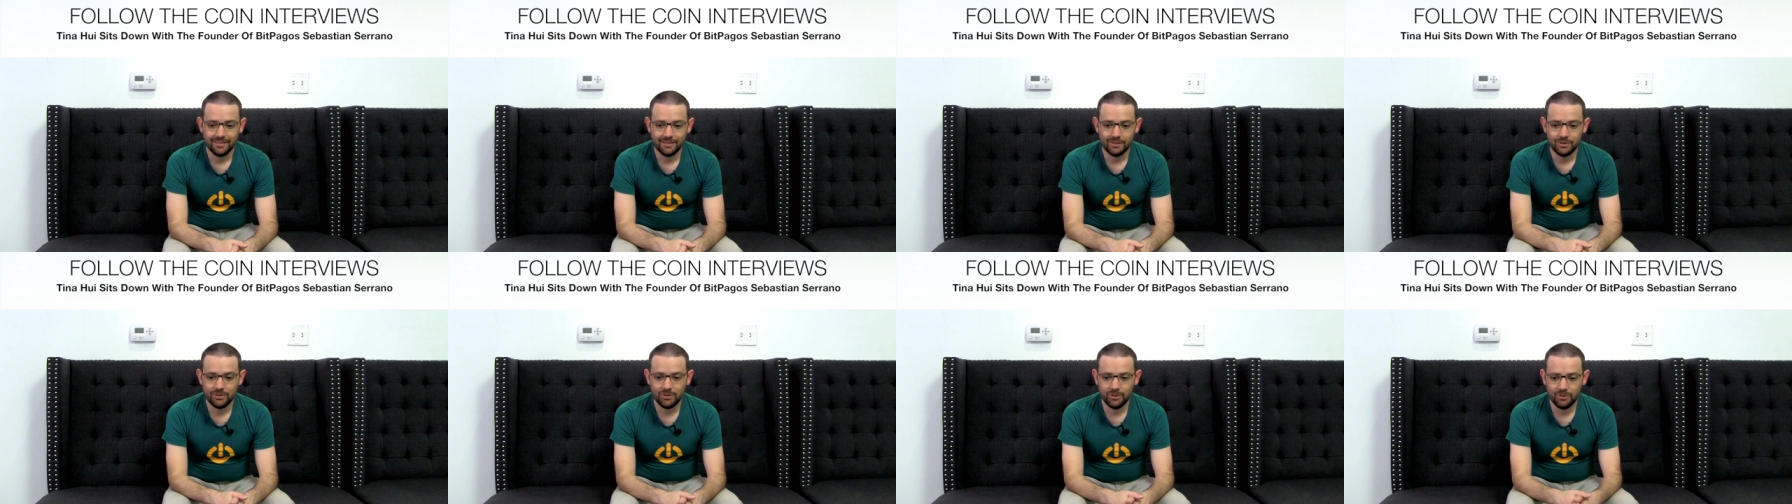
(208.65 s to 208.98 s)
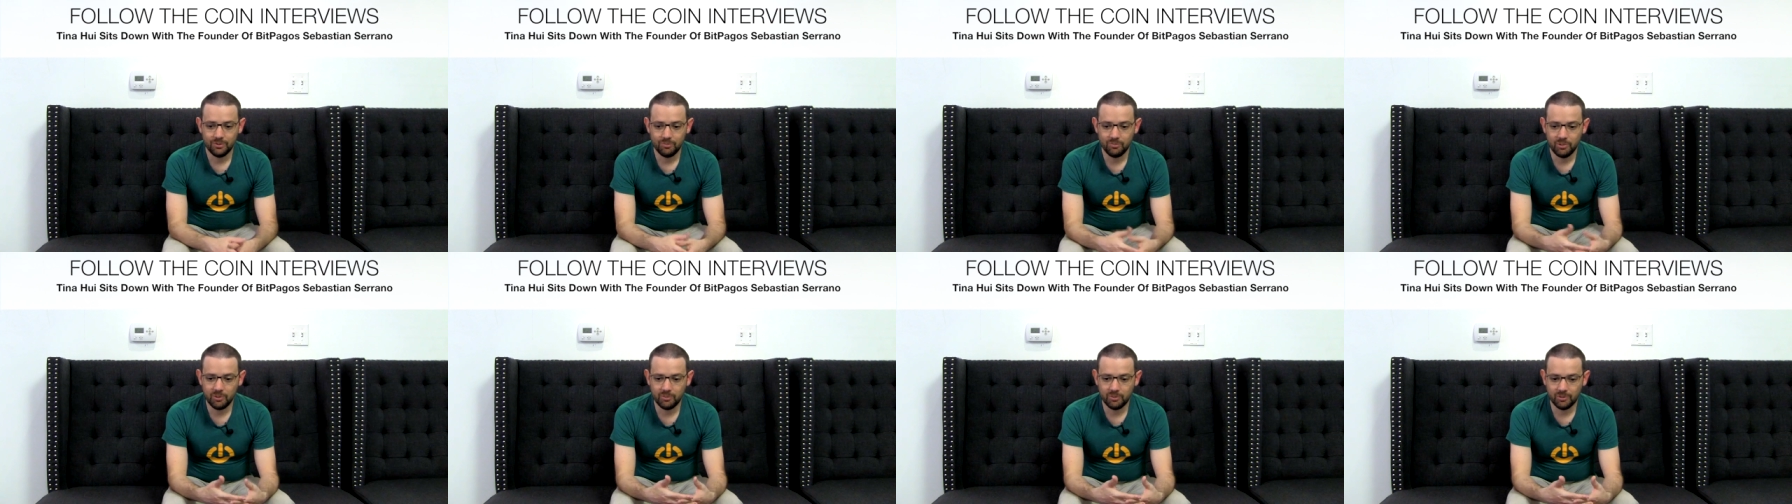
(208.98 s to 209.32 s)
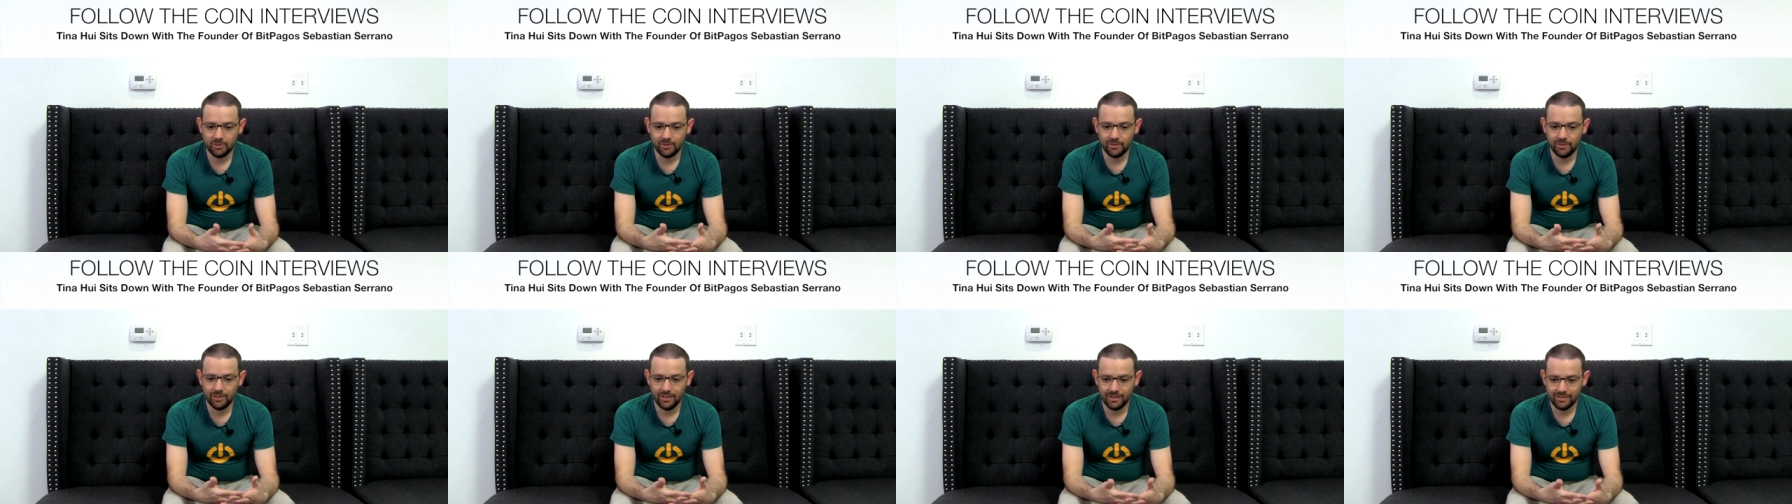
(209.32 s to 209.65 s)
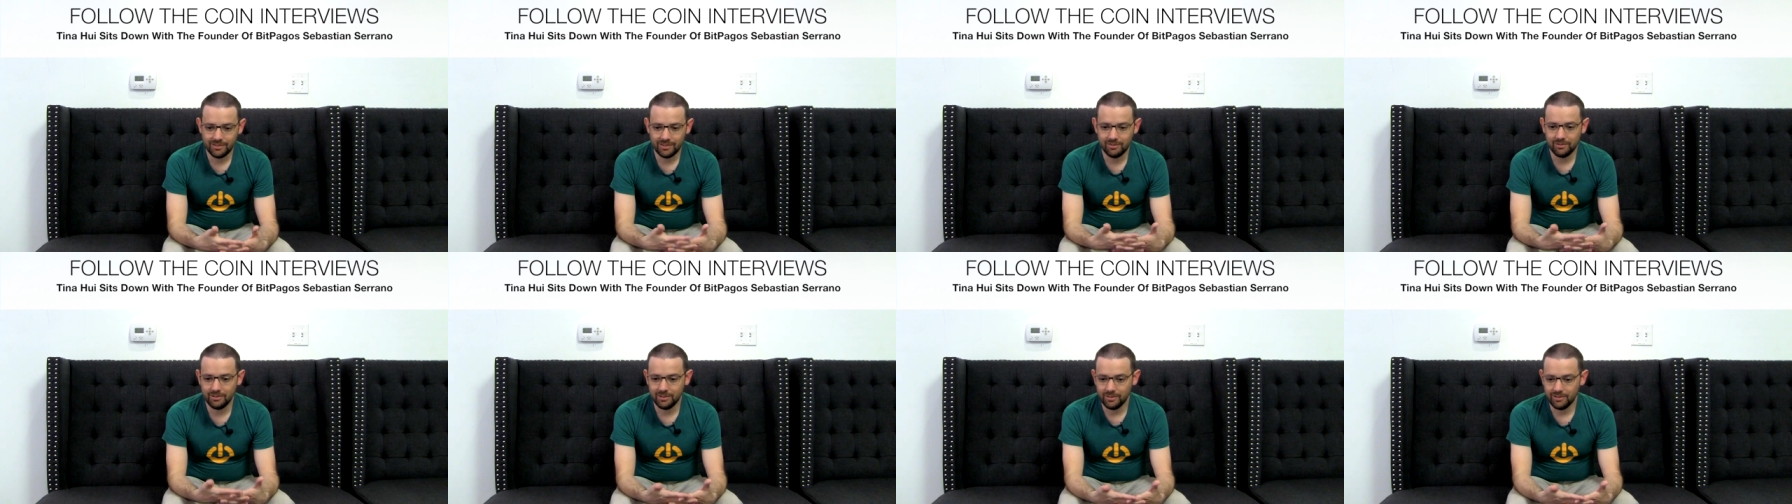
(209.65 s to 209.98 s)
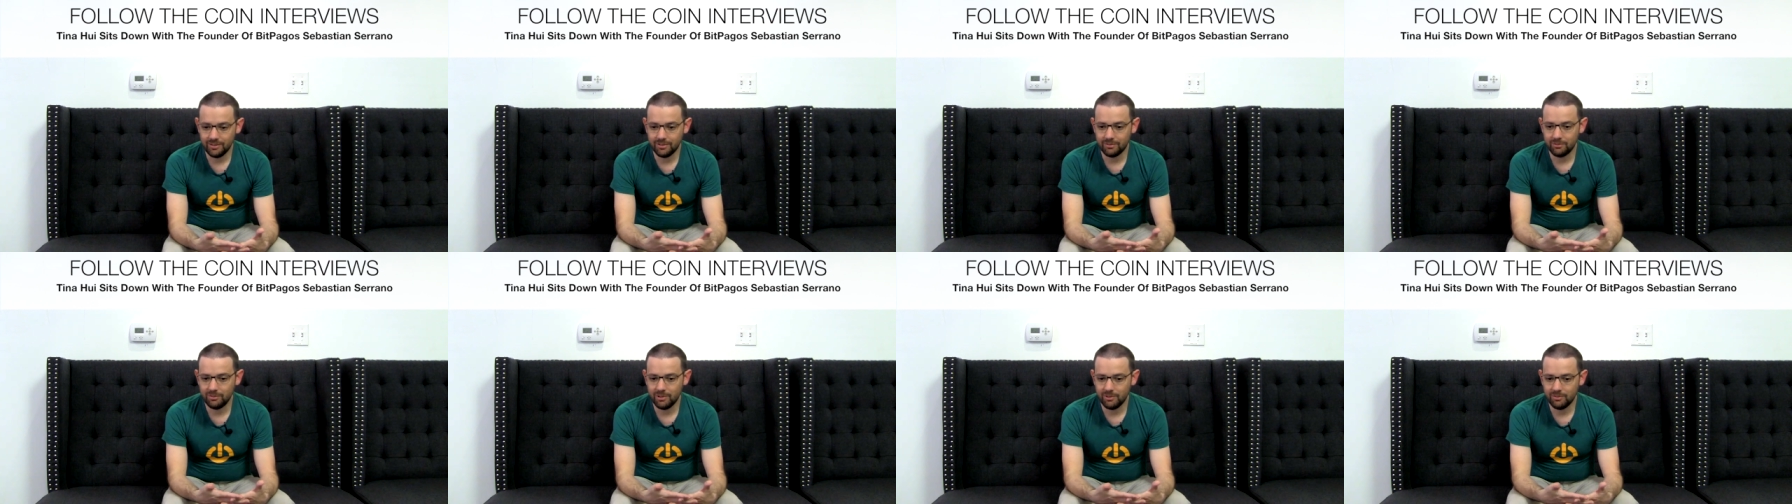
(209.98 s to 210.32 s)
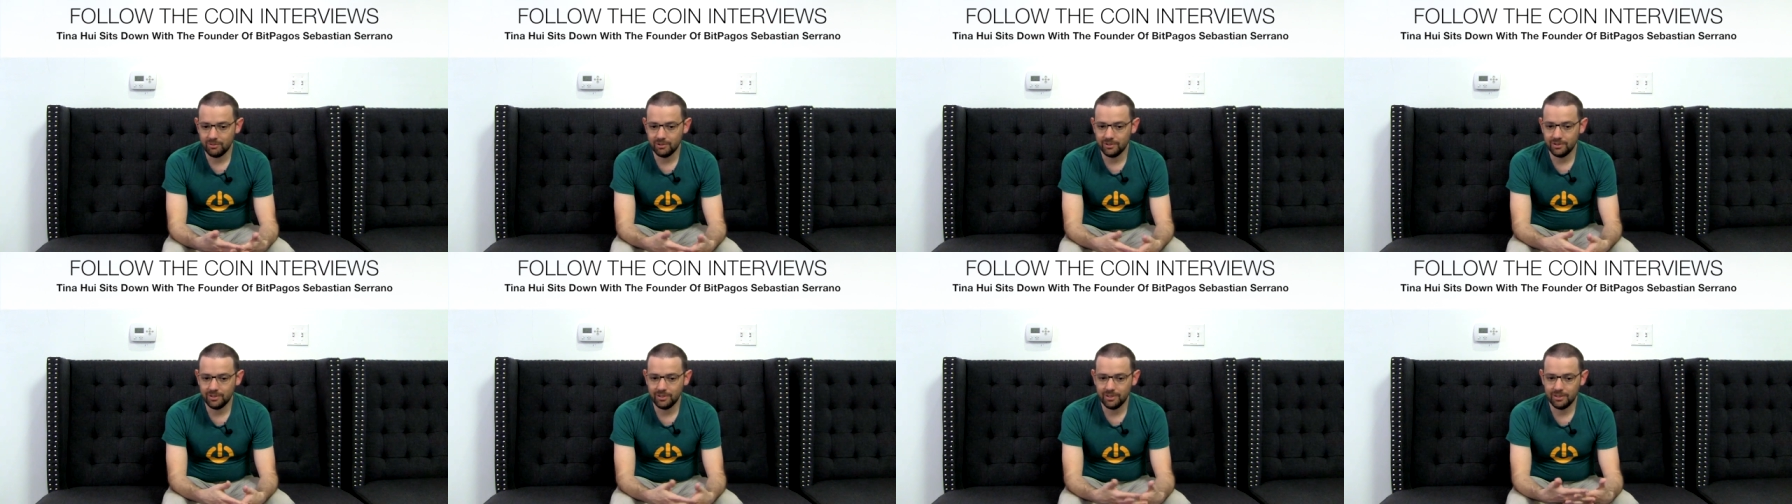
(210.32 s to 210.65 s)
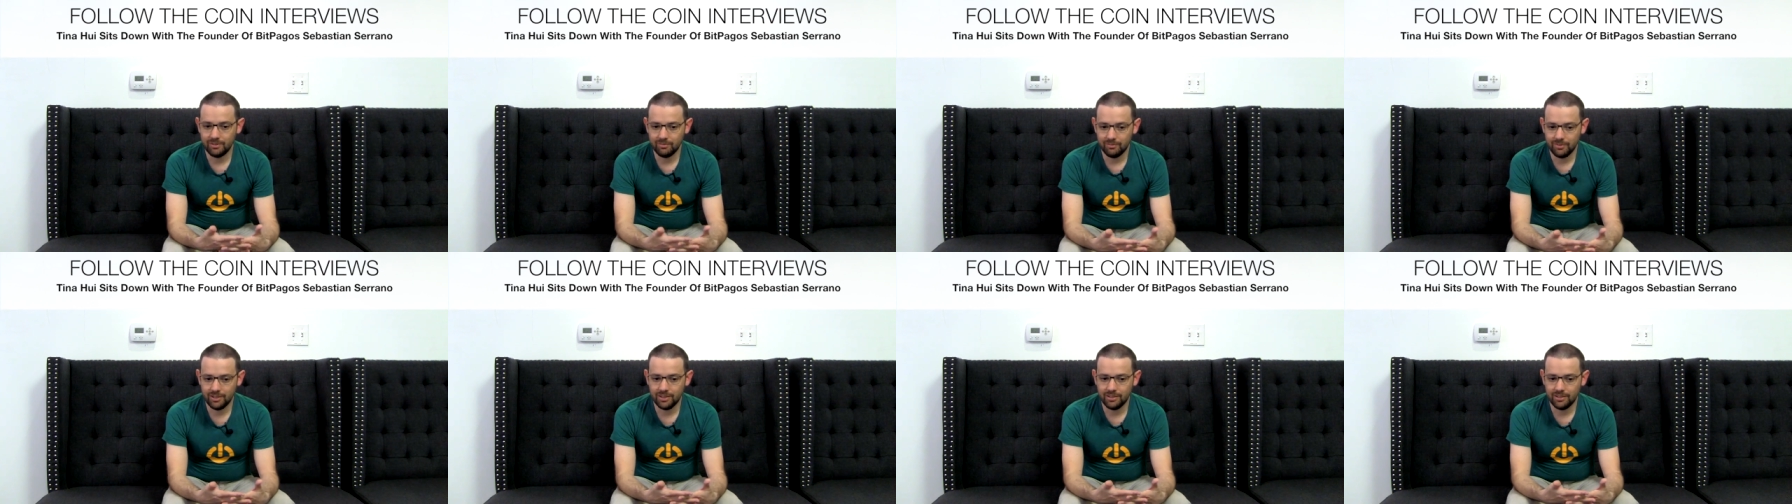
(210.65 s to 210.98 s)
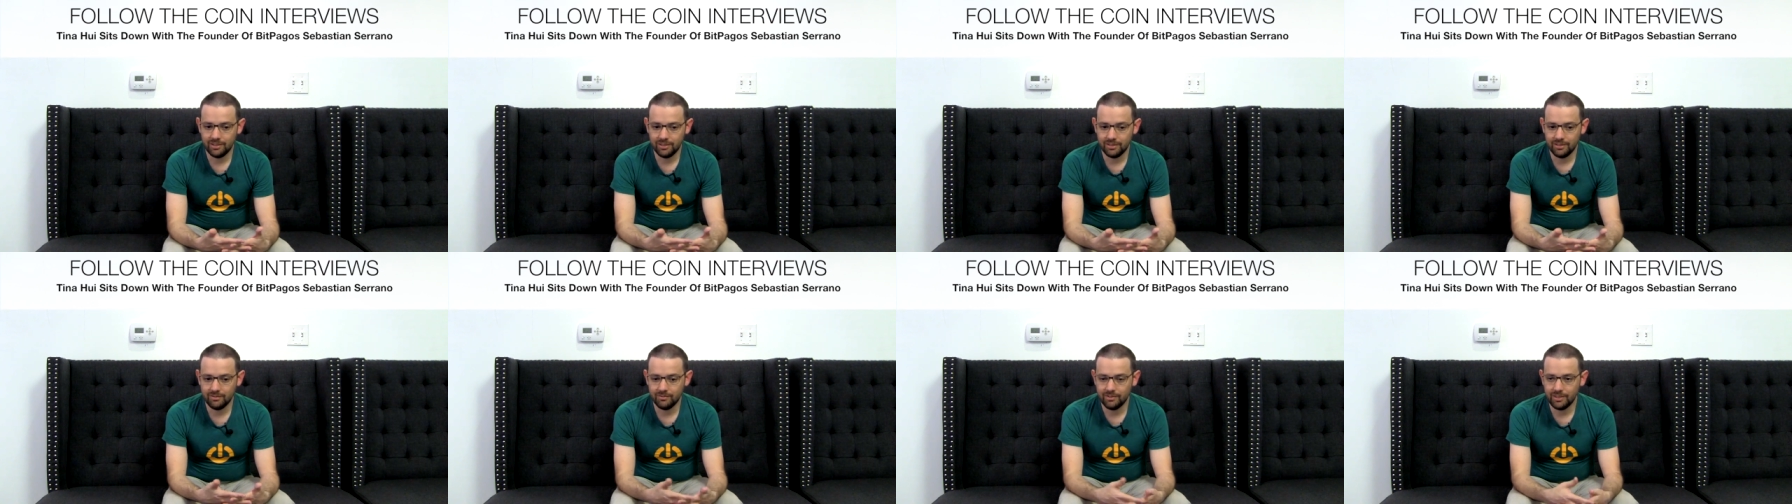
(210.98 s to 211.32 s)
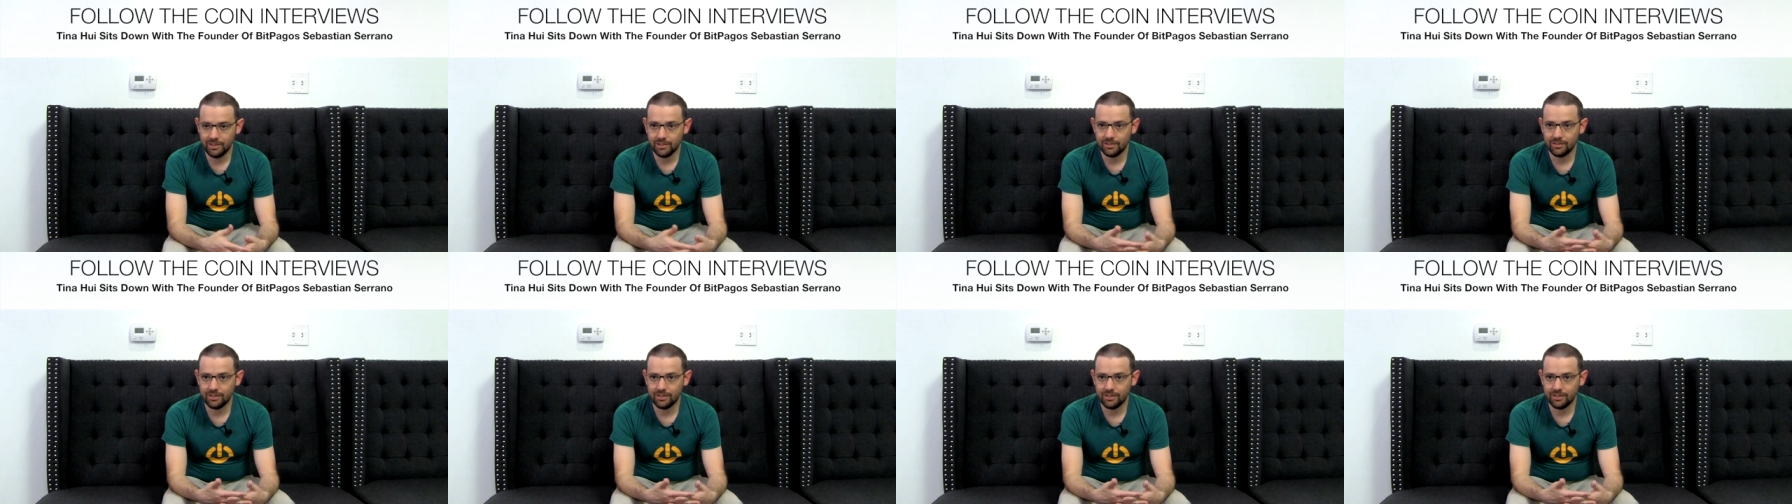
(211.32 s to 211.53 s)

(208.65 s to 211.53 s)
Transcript: So people have in their memory many